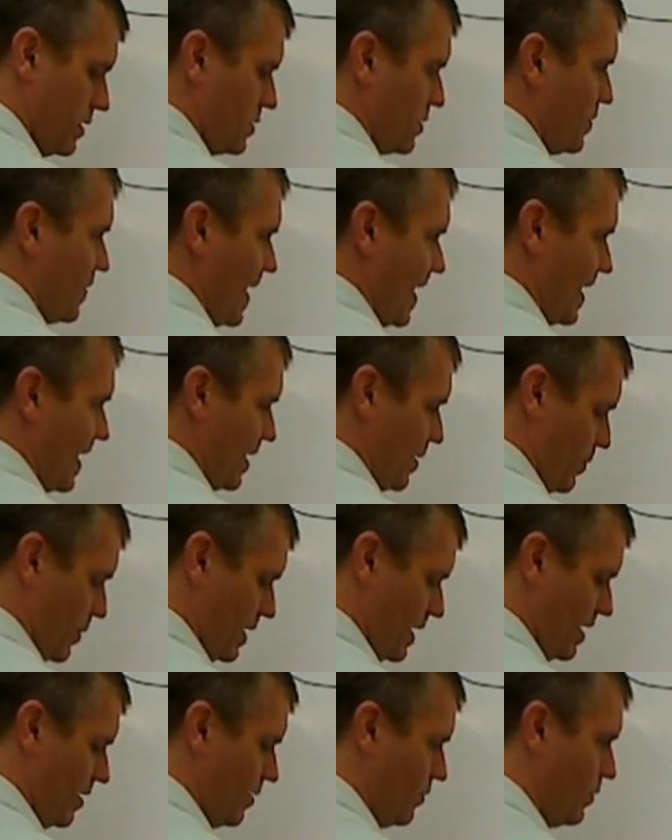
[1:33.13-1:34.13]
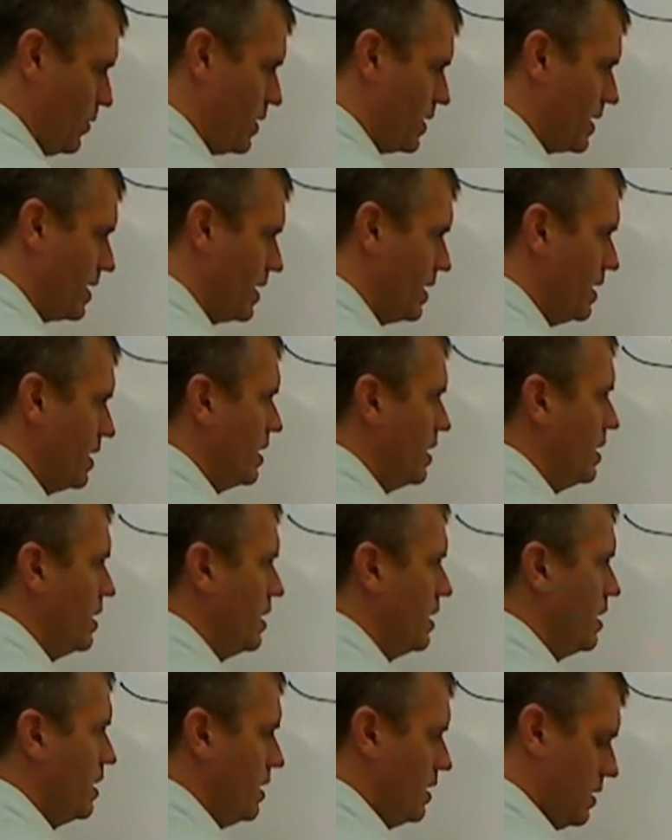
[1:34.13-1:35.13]
dramatic, but that'll work.
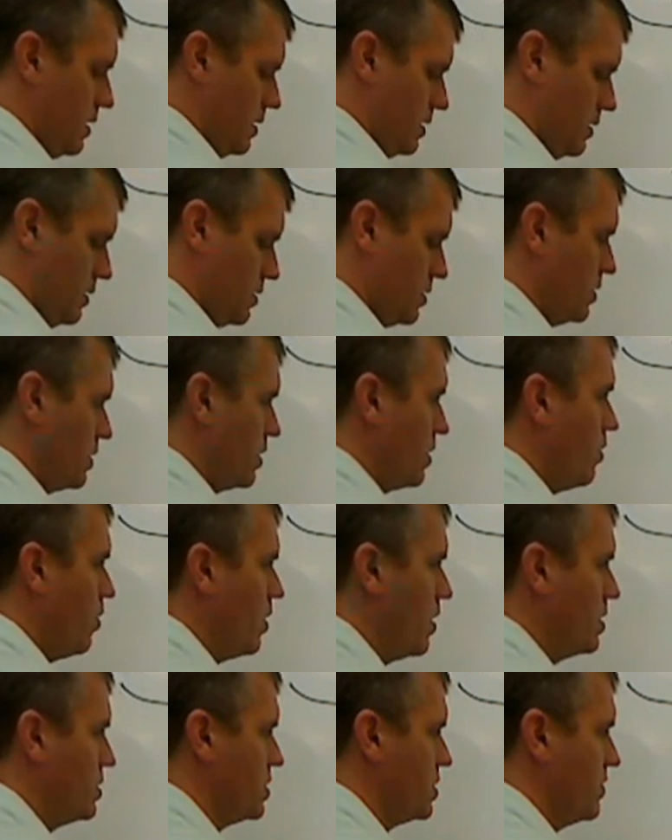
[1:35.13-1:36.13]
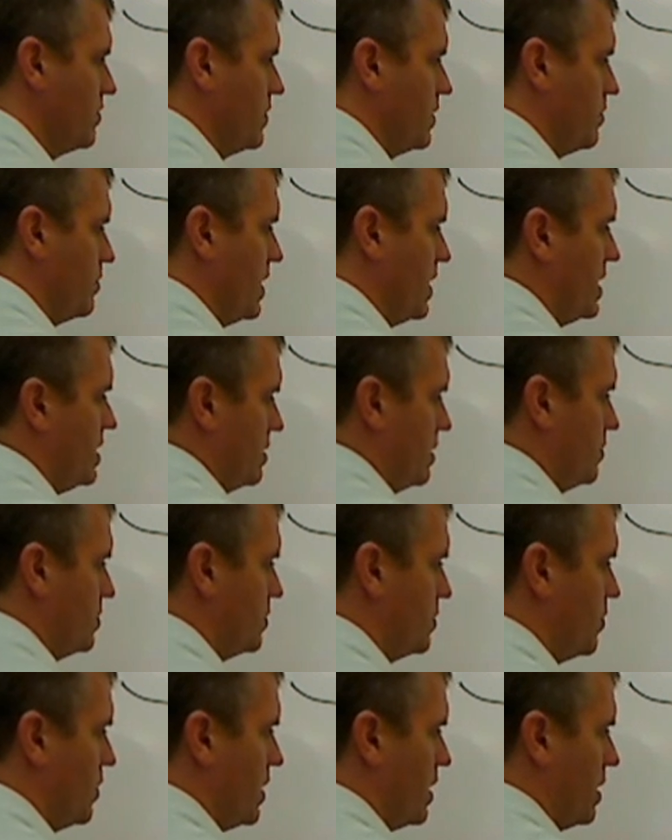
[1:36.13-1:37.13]
So the origin for the
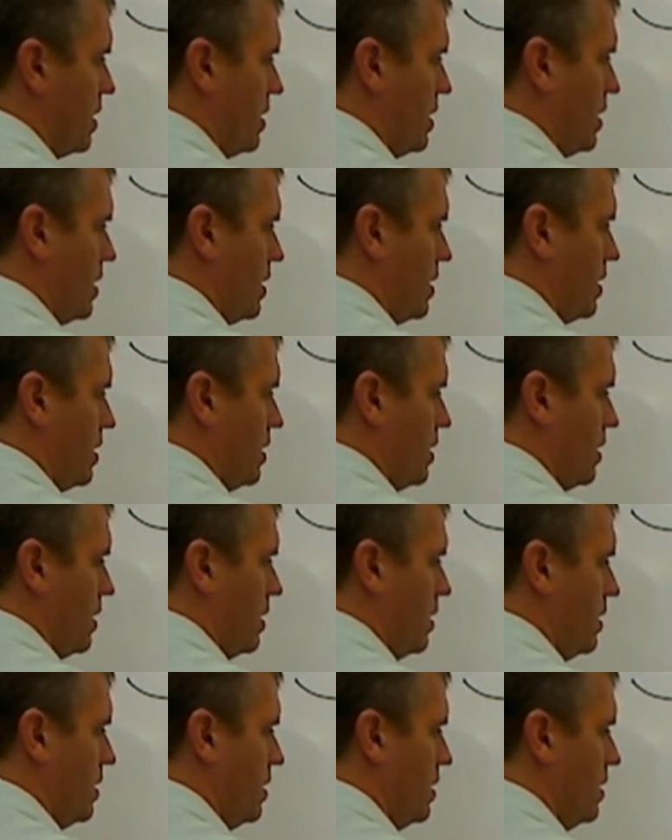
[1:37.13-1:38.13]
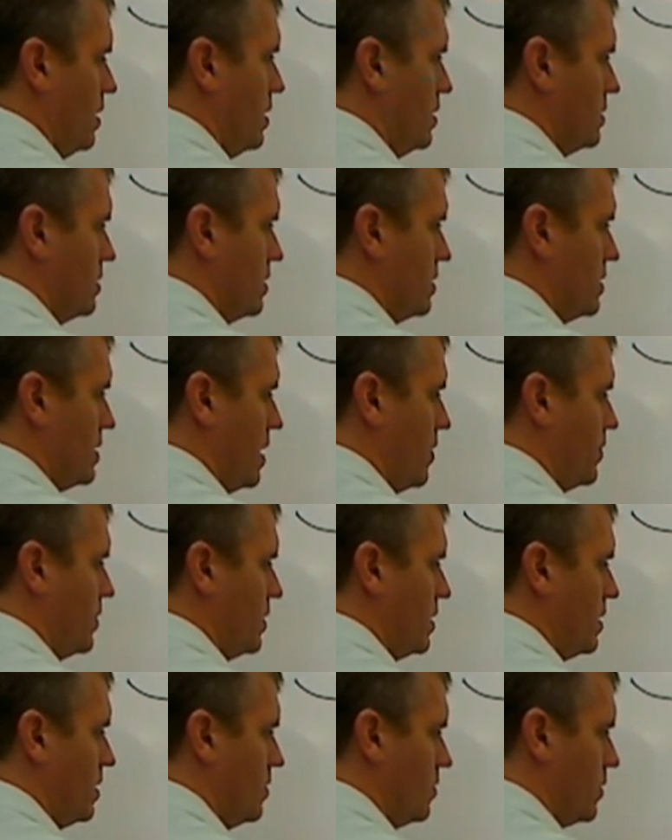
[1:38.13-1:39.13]
biceps brachii is the top of
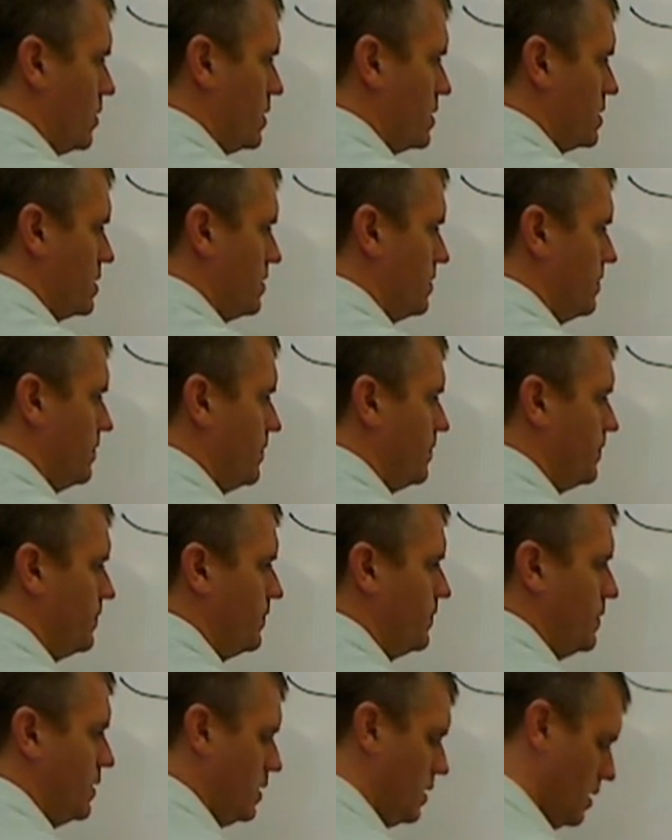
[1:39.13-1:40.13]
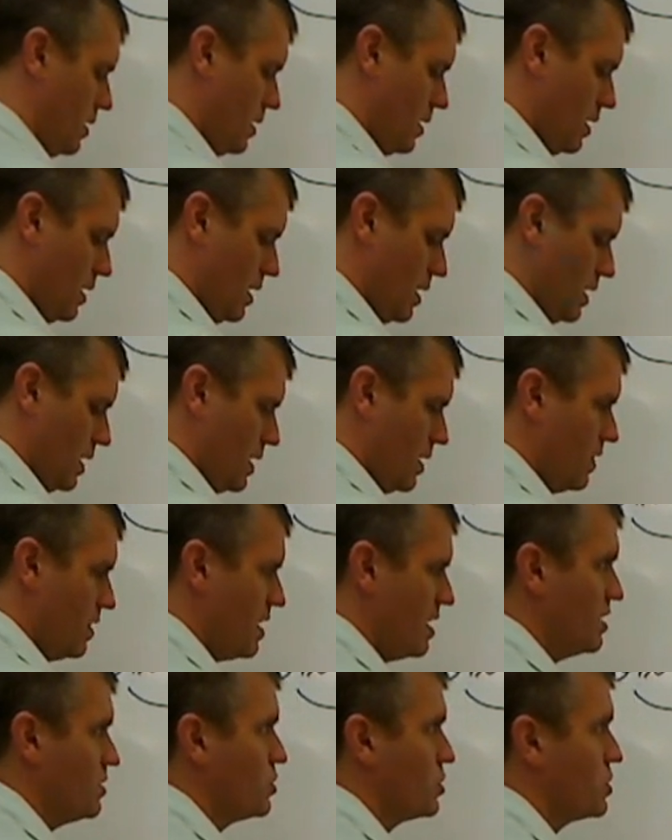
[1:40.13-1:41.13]
the humerus.
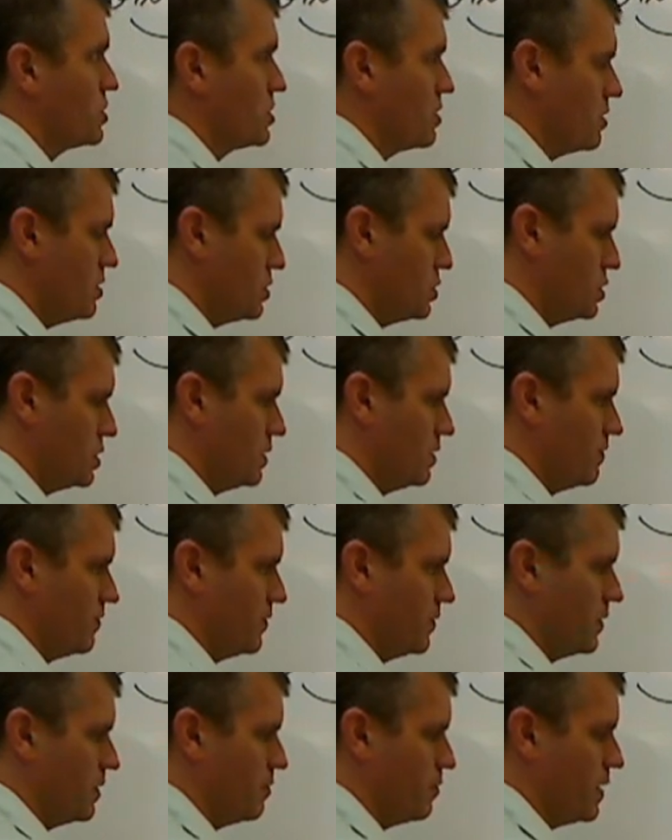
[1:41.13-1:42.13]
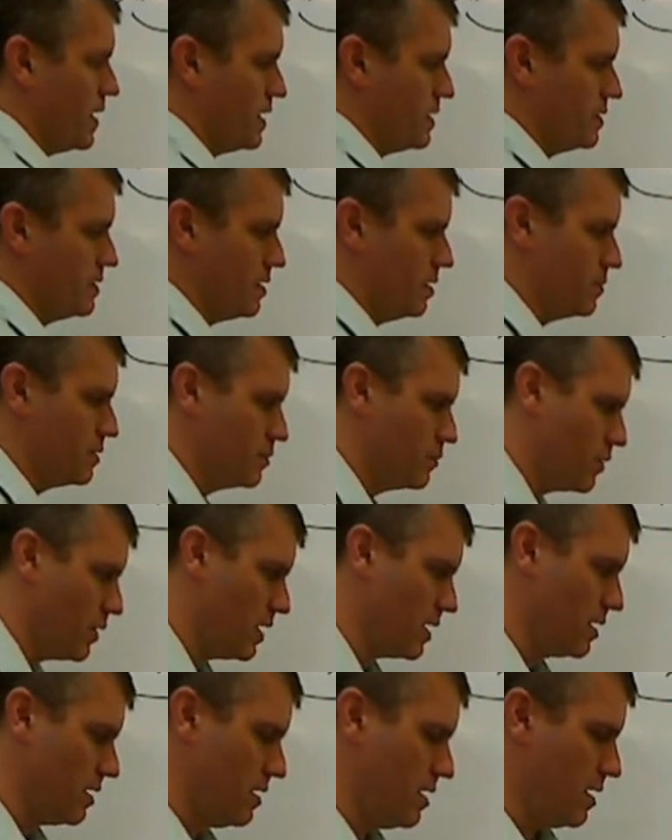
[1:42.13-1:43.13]
The insertion for the biceps
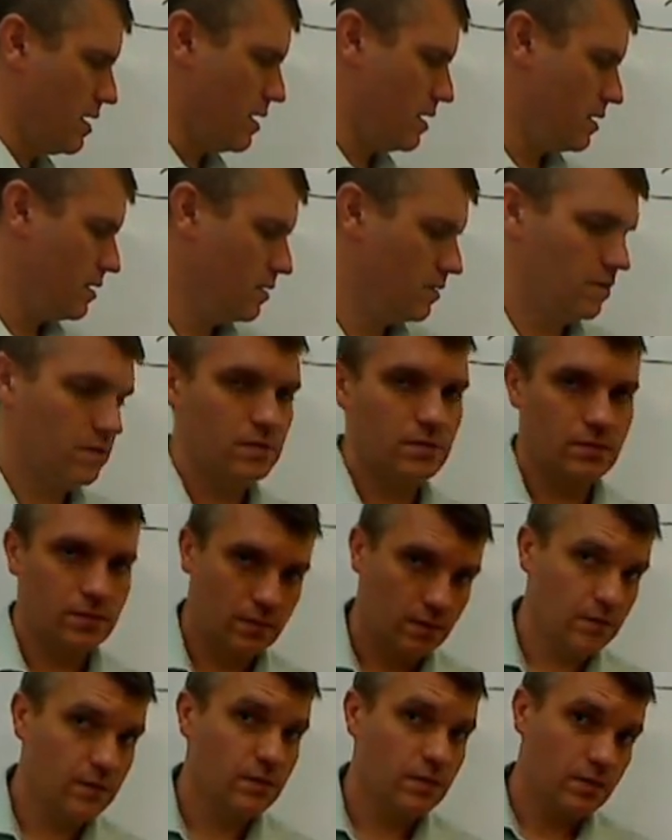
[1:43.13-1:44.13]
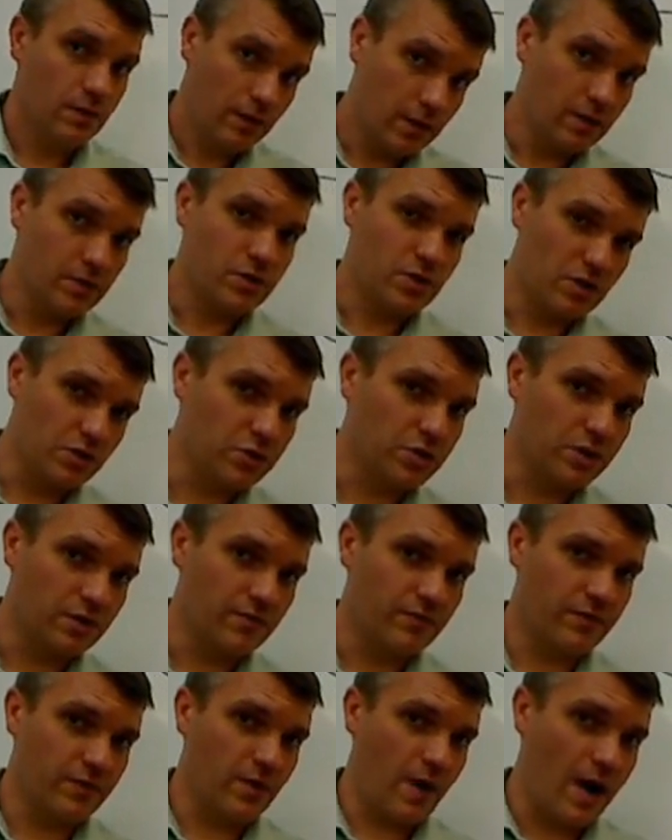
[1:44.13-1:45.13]
brachii, the
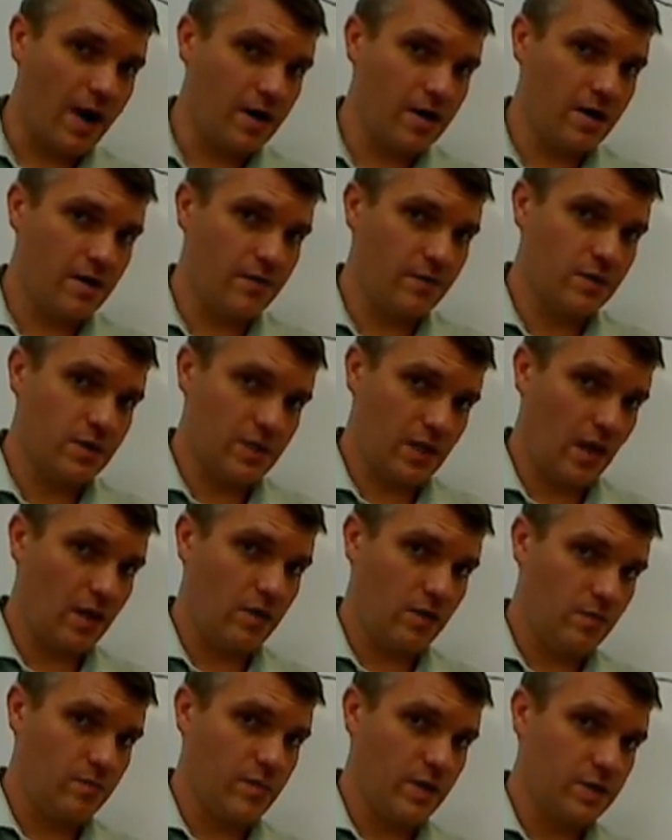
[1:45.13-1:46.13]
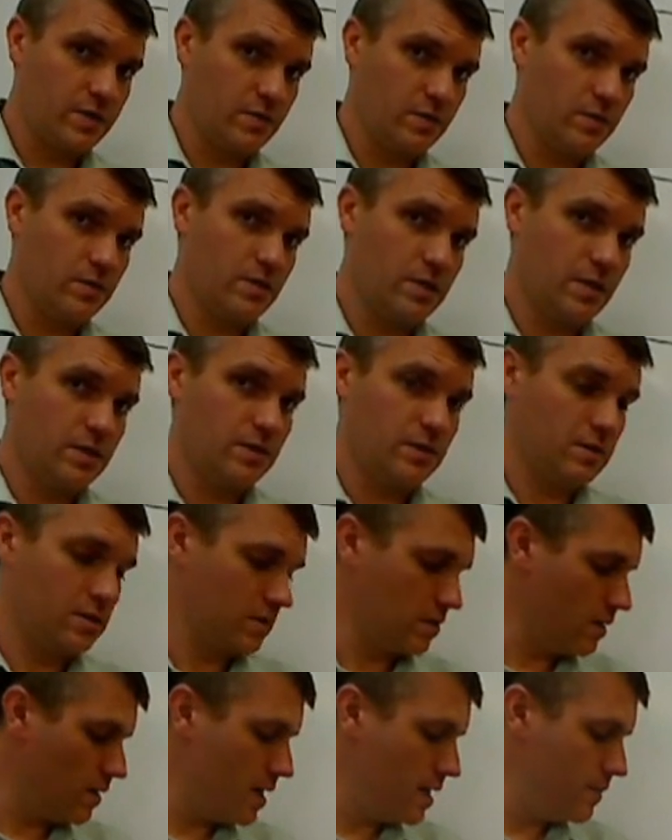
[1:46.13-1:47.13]
insertion for any of the skeletal muscles as
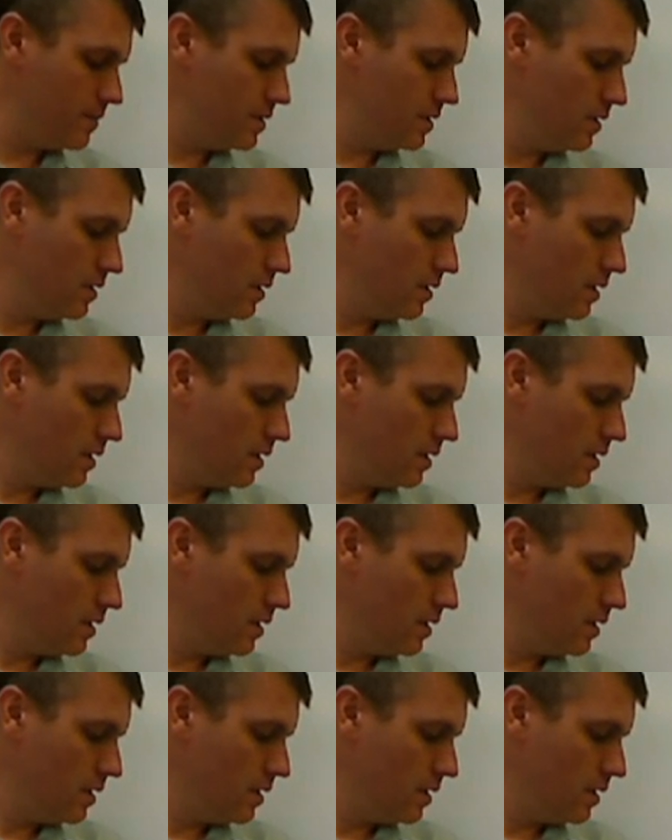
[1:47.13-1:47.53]
described,